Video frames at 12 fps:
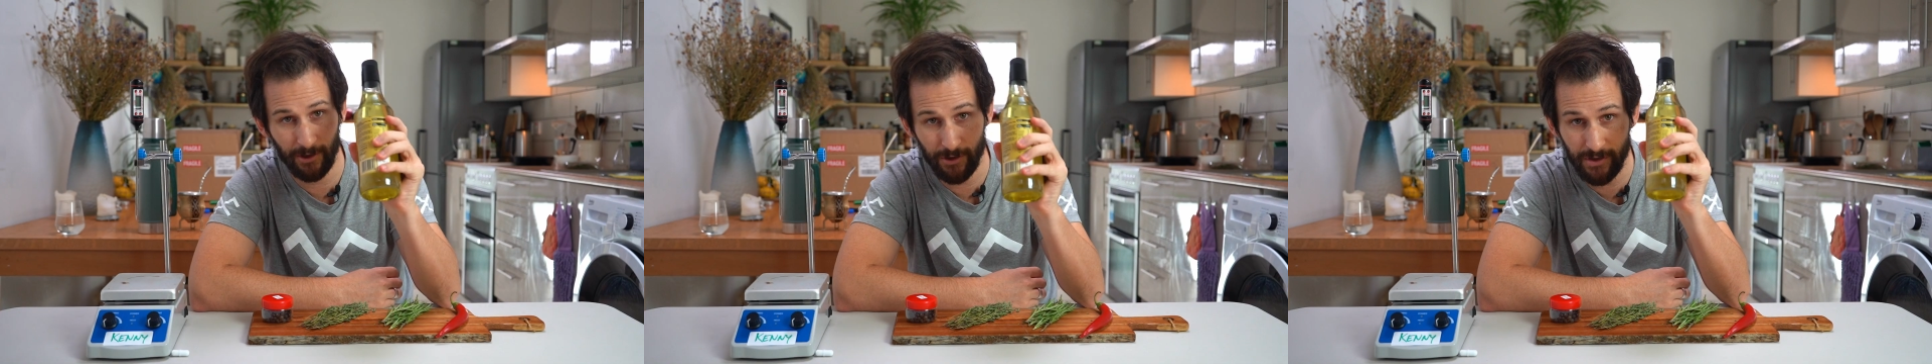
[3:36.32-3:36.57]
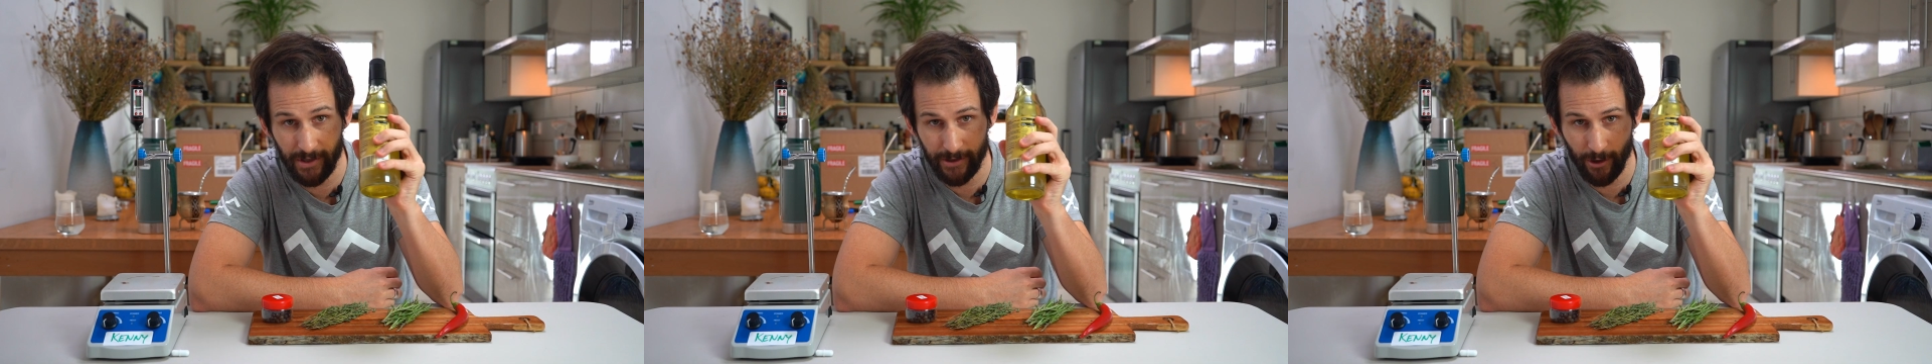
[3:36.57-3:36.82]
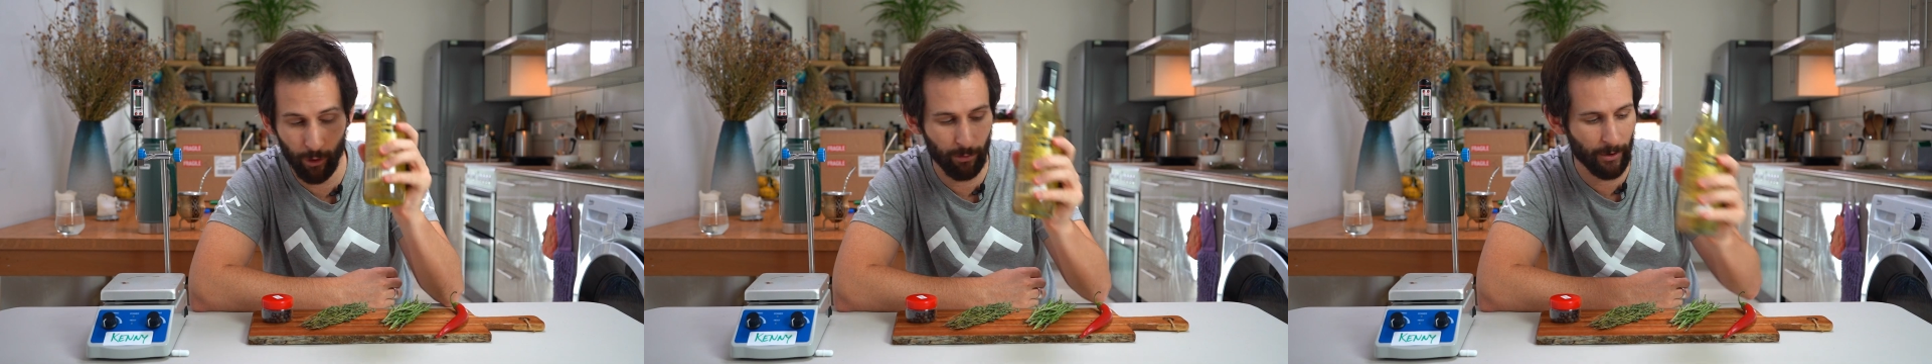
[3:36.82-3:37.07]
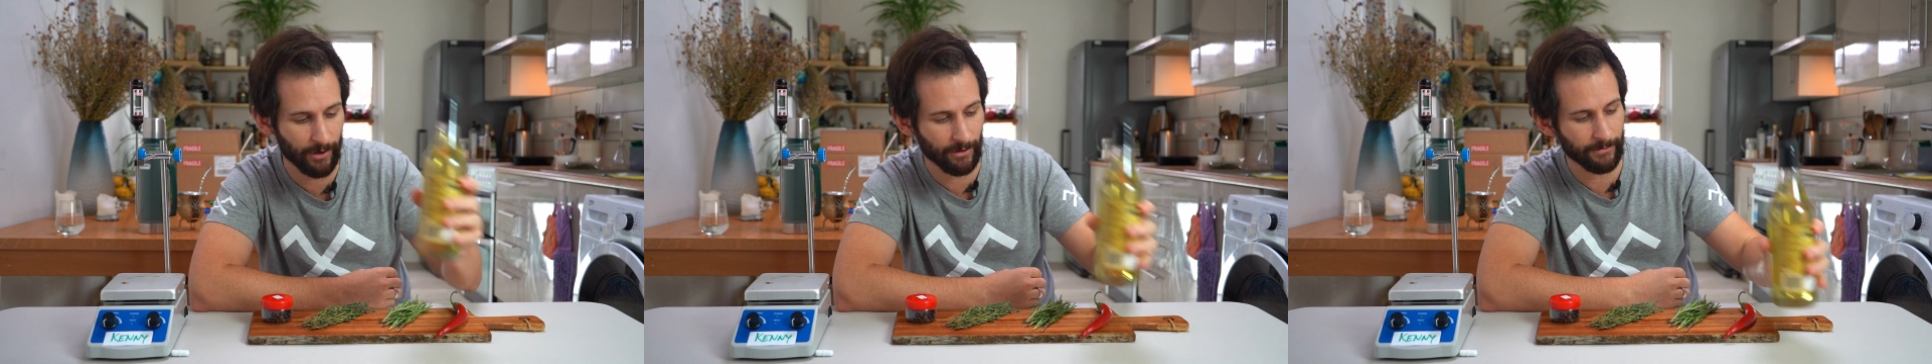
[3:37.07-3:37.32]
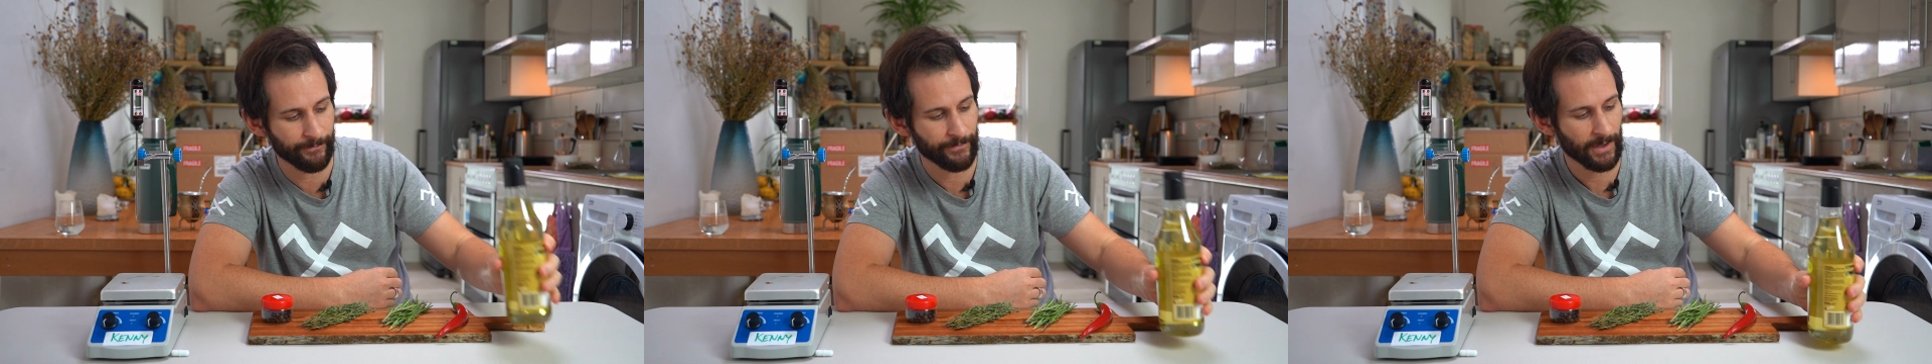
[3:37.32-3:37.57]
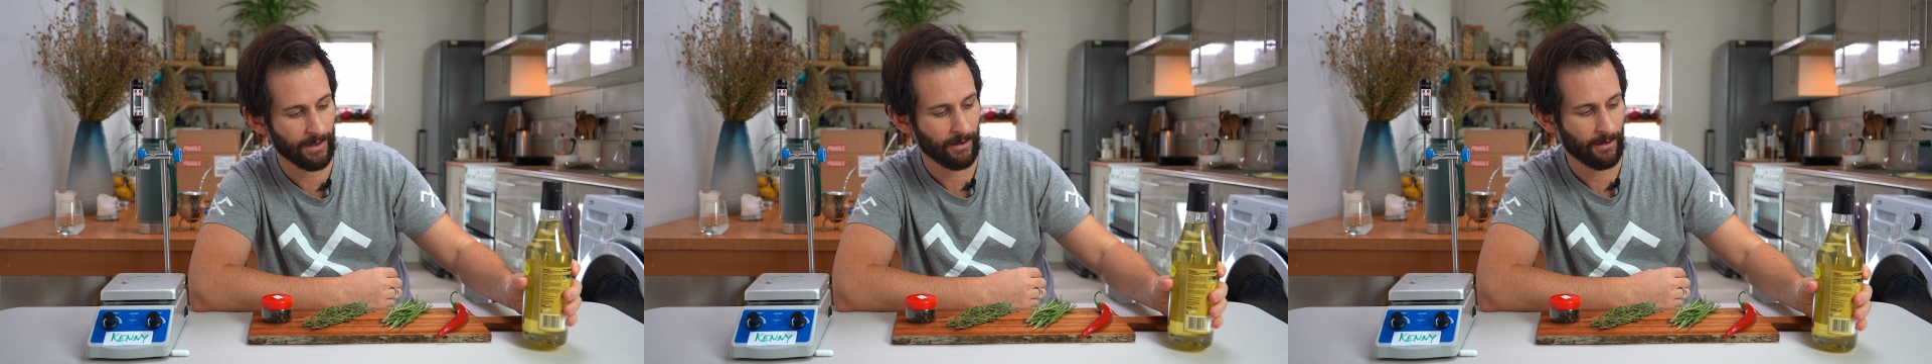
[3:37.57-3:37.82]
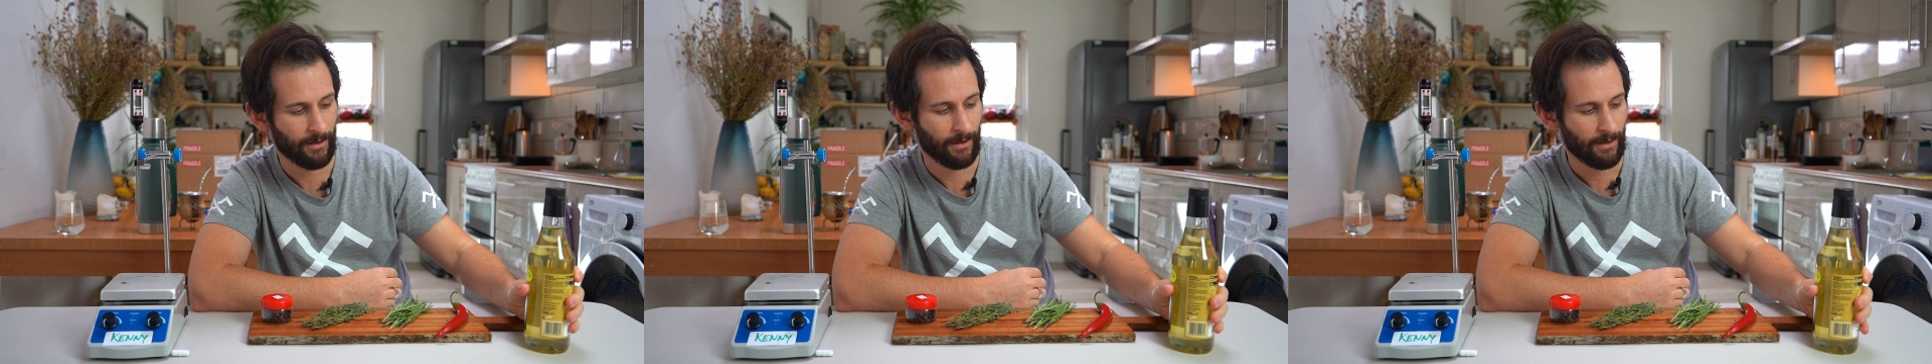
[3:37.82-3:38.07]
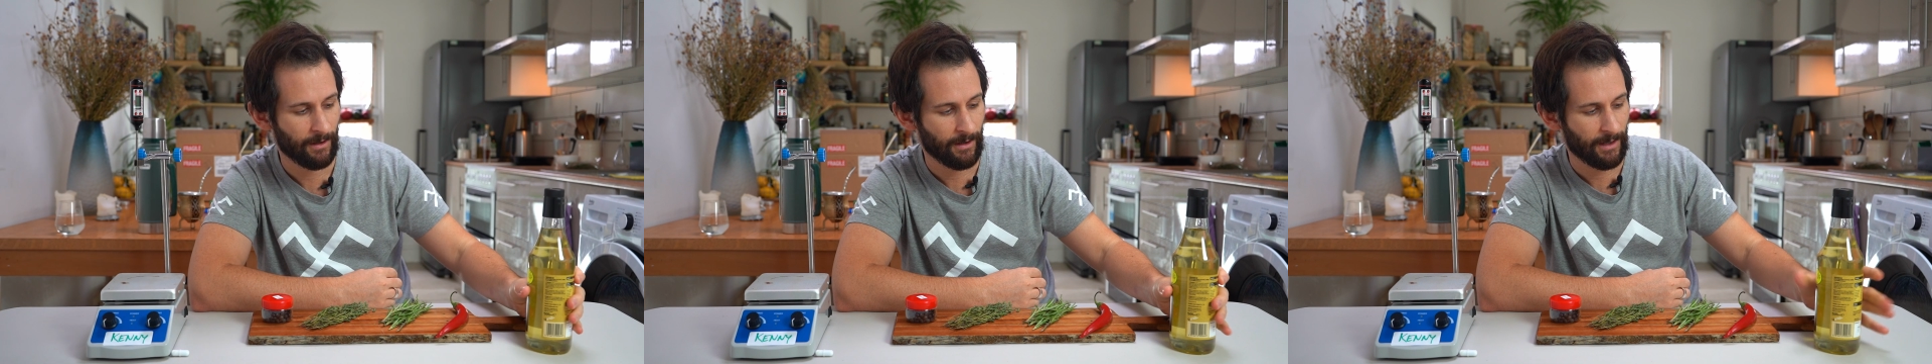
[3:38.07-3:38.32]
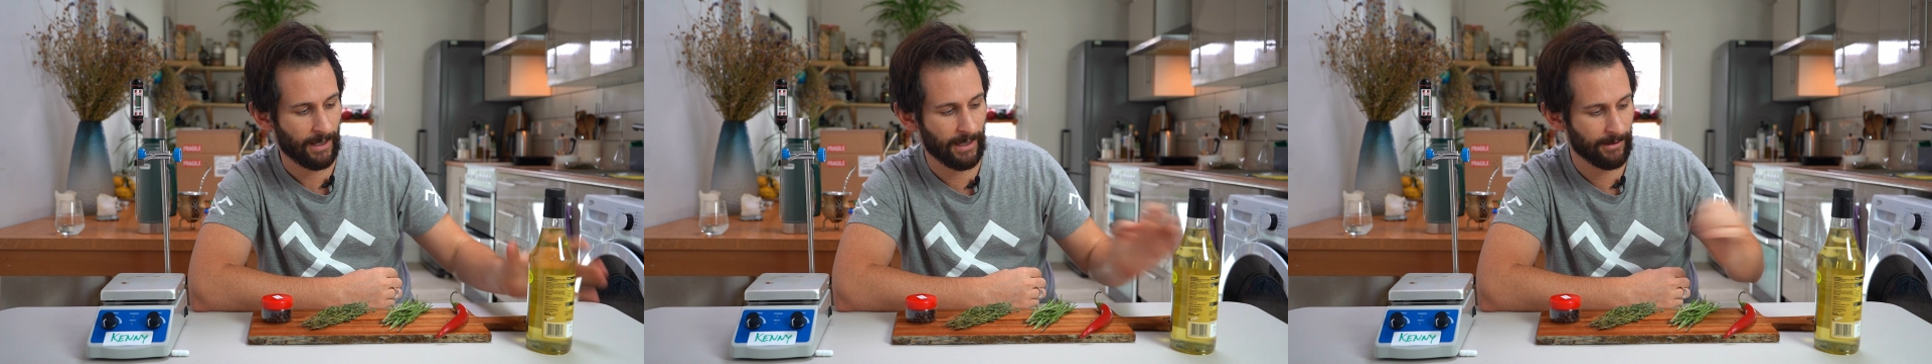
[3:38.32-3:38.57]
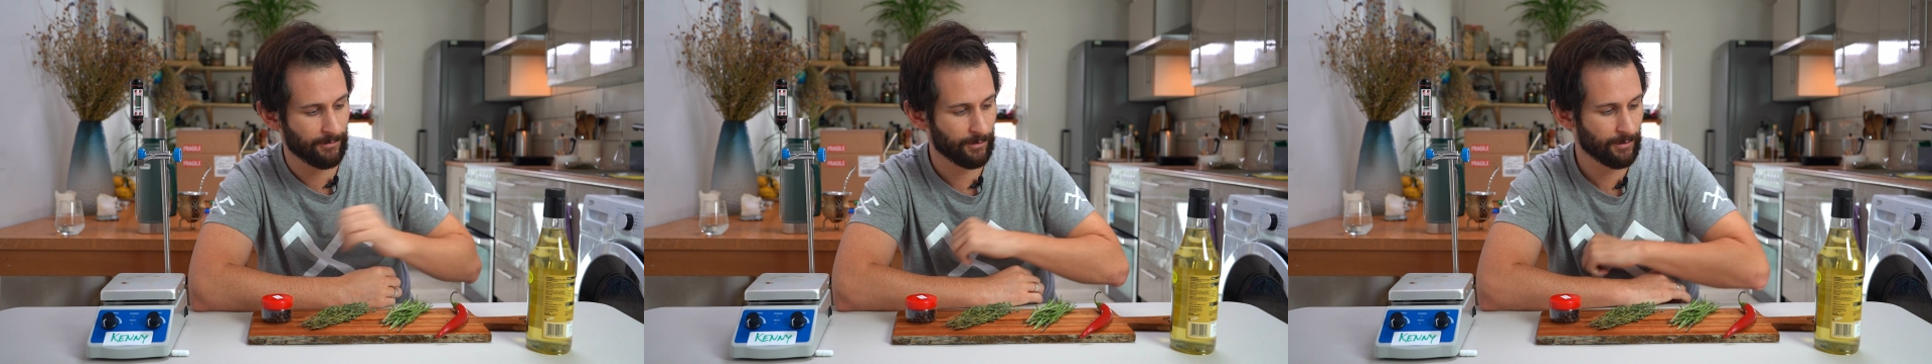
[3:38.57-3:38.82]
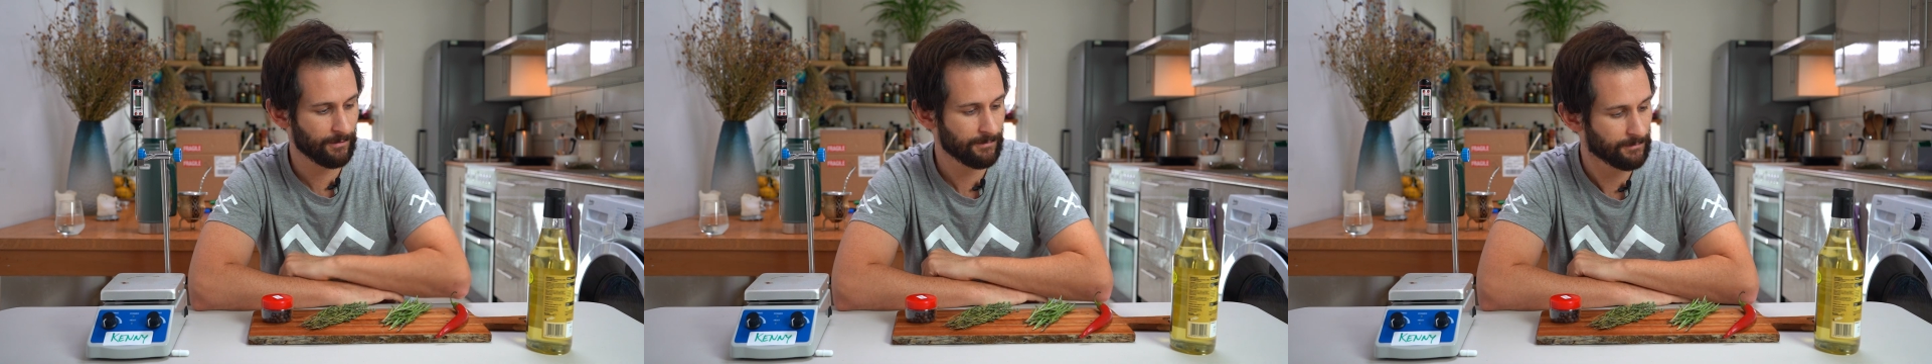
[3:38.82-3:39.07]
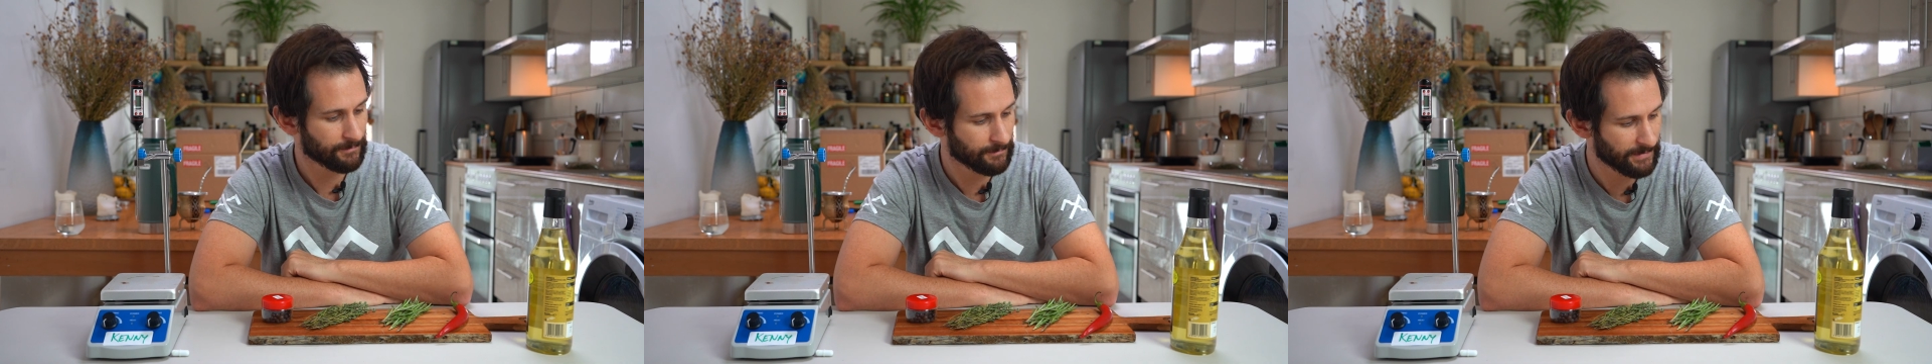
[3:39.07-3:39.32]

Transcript: going to use this whole bottle, and we'll